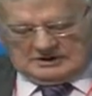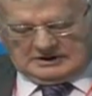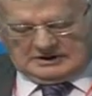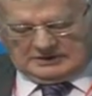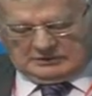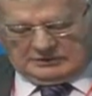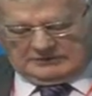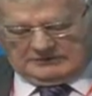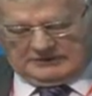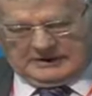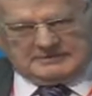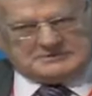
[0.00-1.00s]
in order
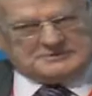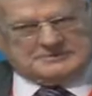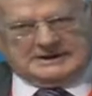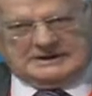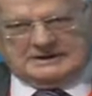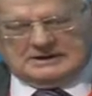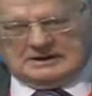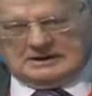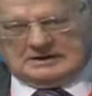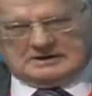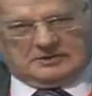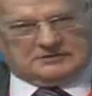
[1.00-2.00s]
for them to be
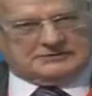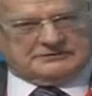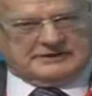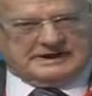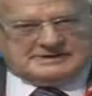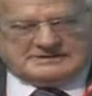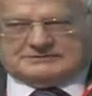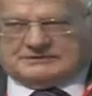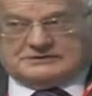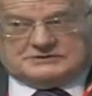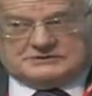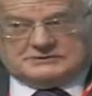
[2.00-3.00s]
cost-effective
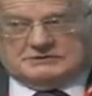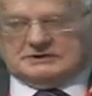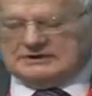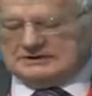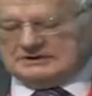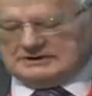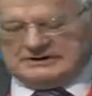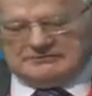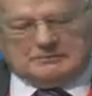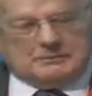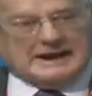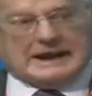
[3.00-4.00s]
and to
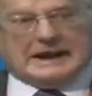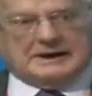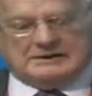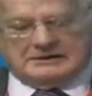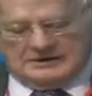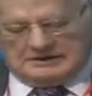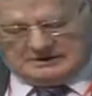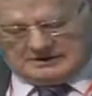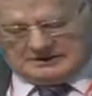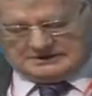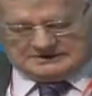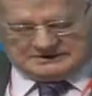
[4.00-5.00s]
even begin
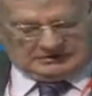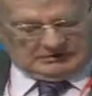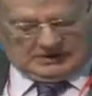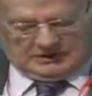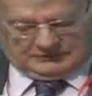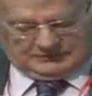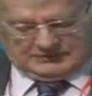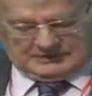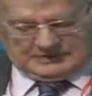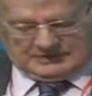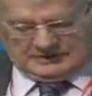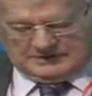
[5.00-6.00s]
to grasp
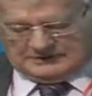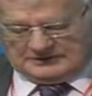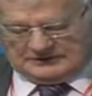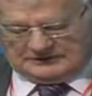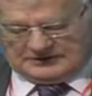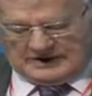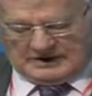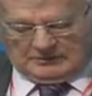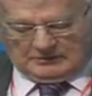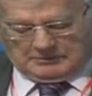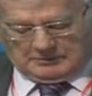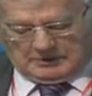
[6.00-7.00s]
the scale of
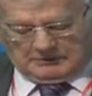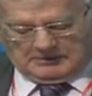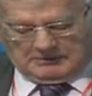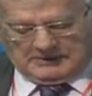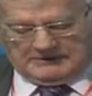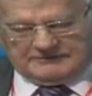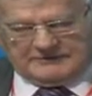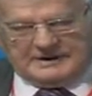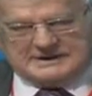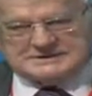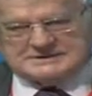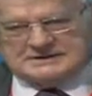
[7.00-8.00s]
the problem they
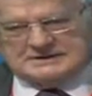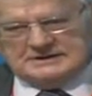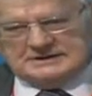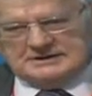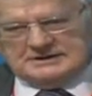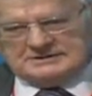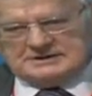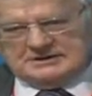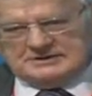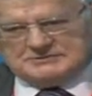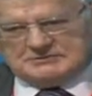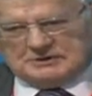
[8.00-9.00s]
face. So
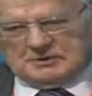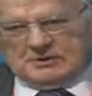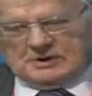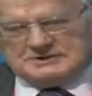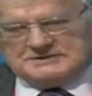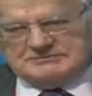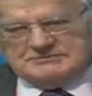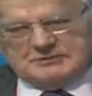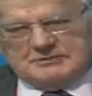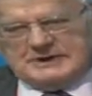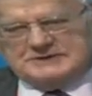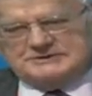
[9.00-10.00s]
this requires
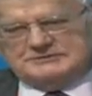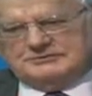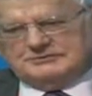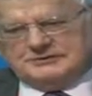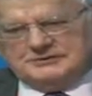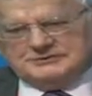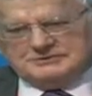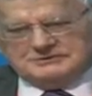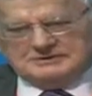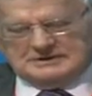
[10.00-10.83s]
information fusion